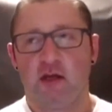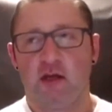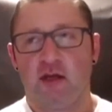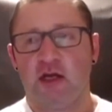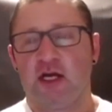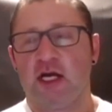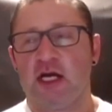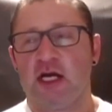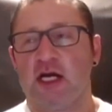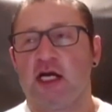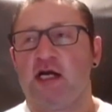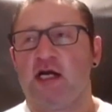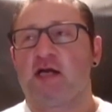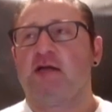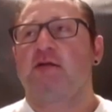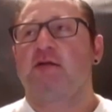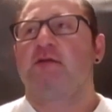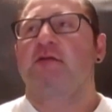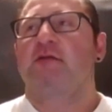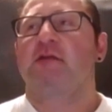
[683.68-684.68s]

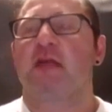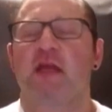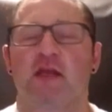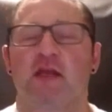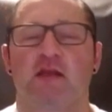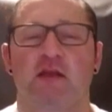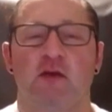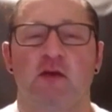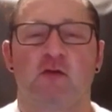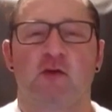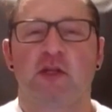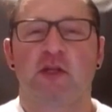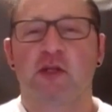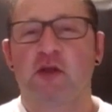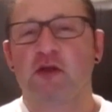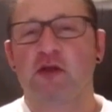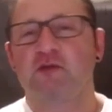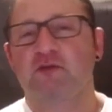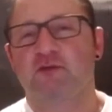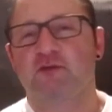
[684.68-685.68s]
Uh, they they're really
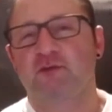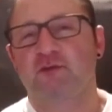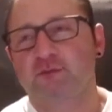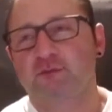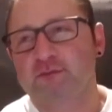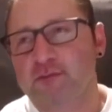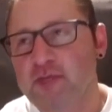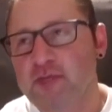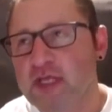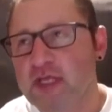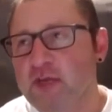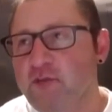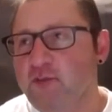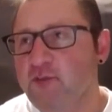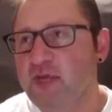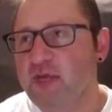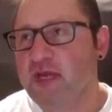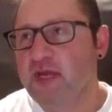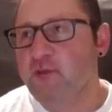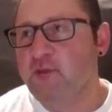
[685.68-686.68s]
good.
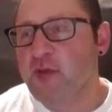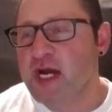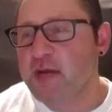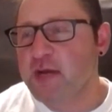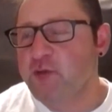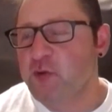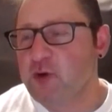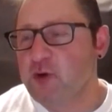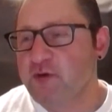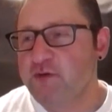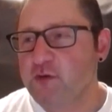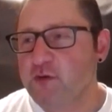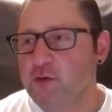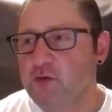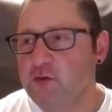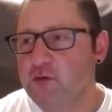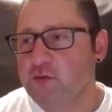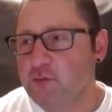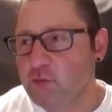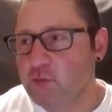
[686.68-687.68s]
In, in my point of
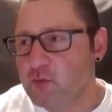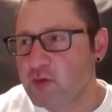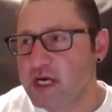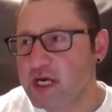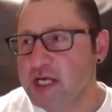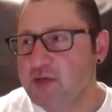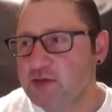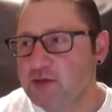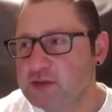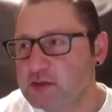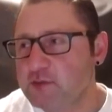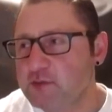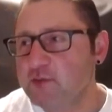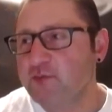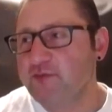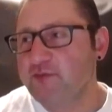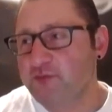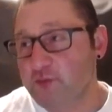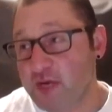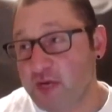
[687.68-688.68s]
view, where I use them
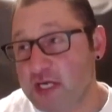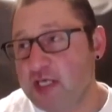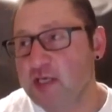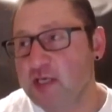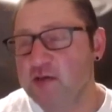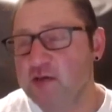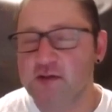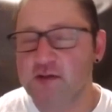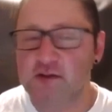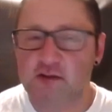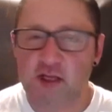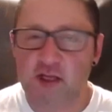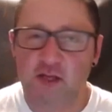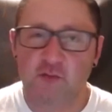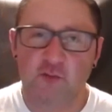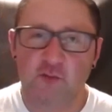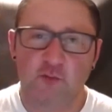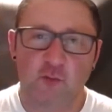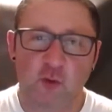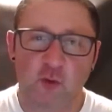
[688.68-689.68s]
for many years and,
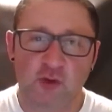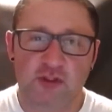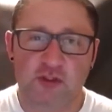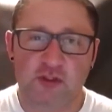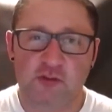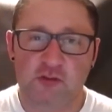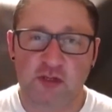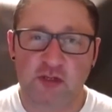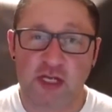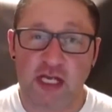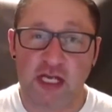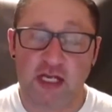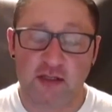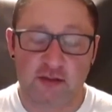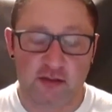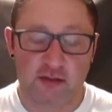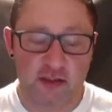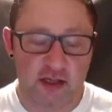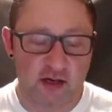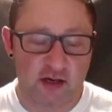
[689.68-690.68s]
and more so today
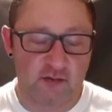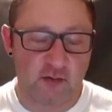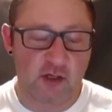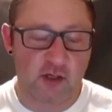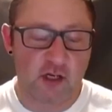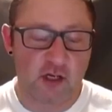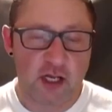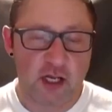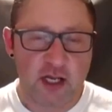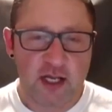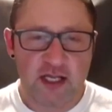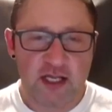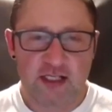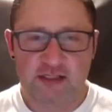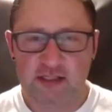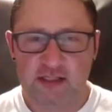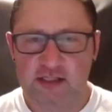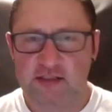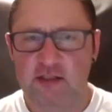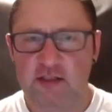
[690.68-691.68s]
than ever,
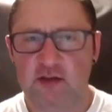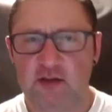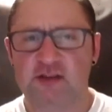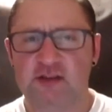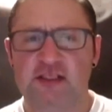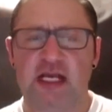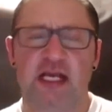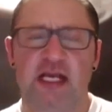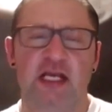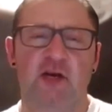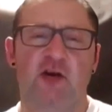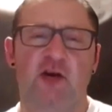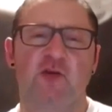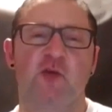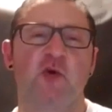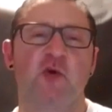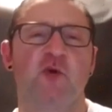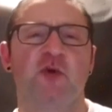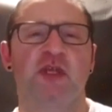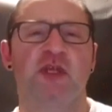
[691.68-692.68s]
is as a good secondary
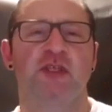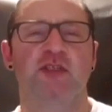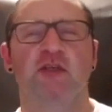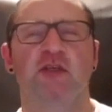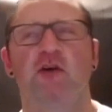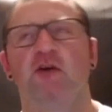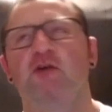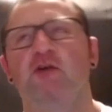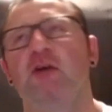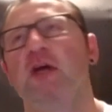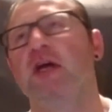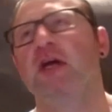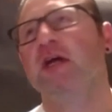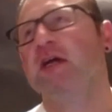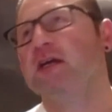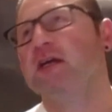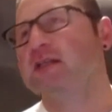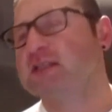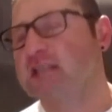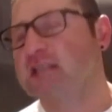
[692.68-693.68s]
movement. So,
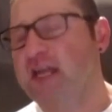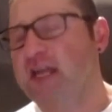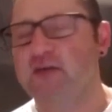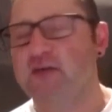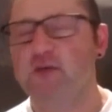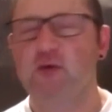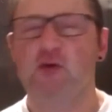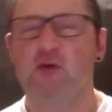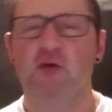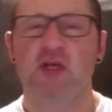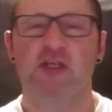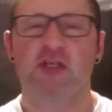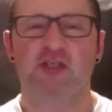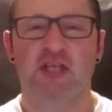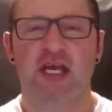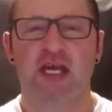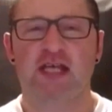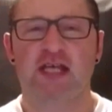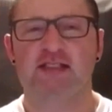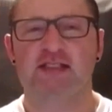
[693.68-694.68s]
say if I'm doing
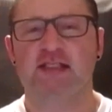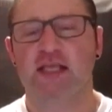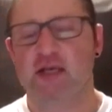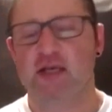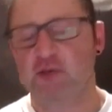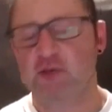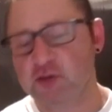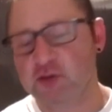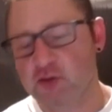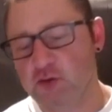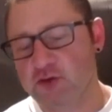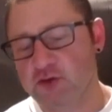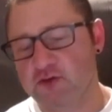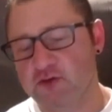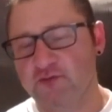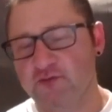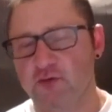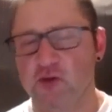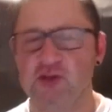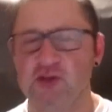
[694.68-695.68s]
chest, I would do the
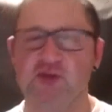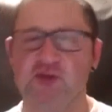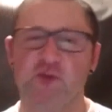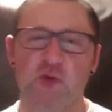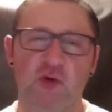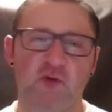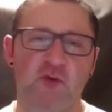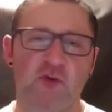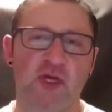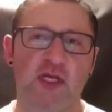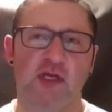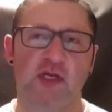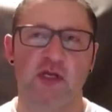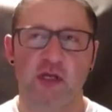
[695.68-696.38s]
first movement